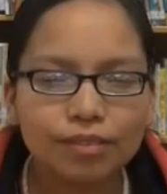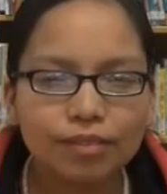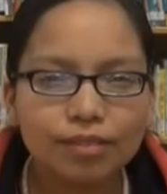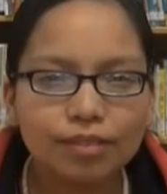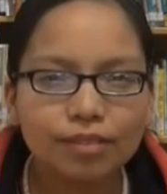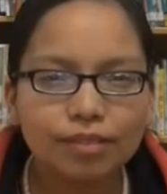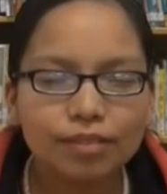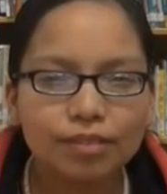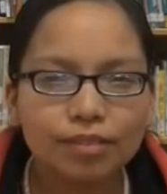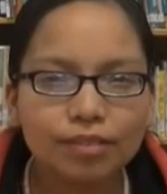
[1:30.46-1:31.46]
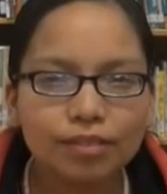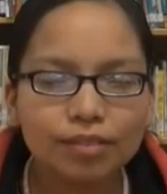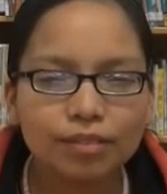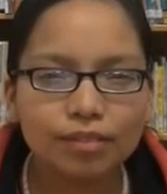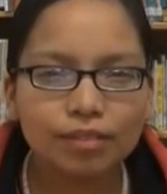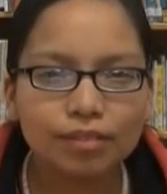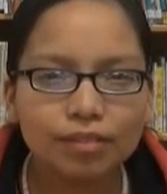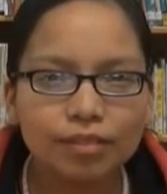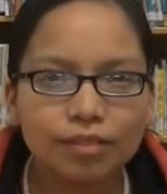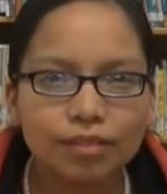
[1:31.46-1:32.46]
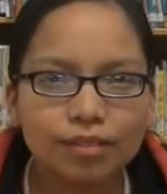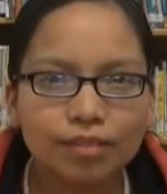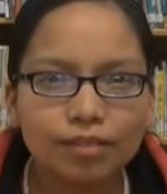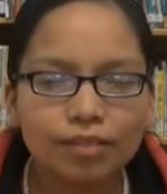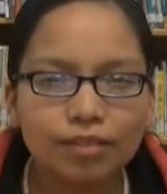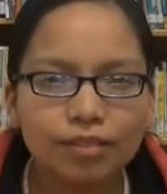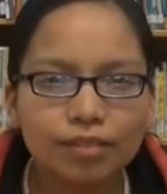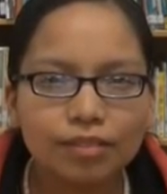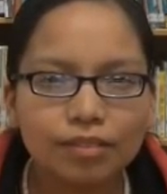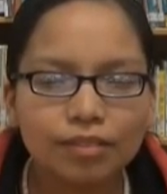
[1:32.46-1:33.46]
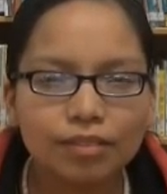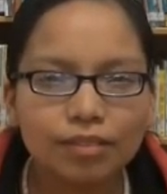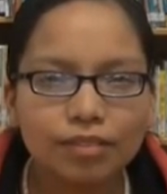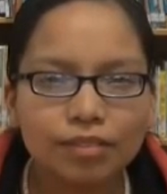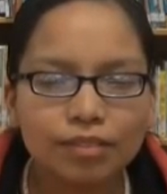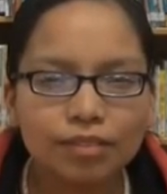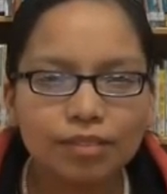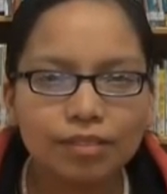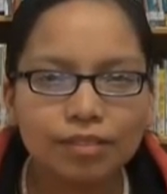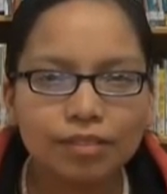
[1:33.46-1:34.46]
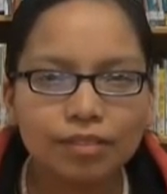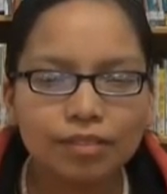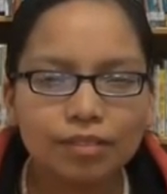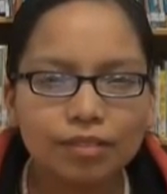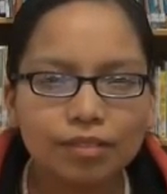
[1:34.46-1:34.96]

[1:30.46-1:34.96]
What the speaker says: (silent)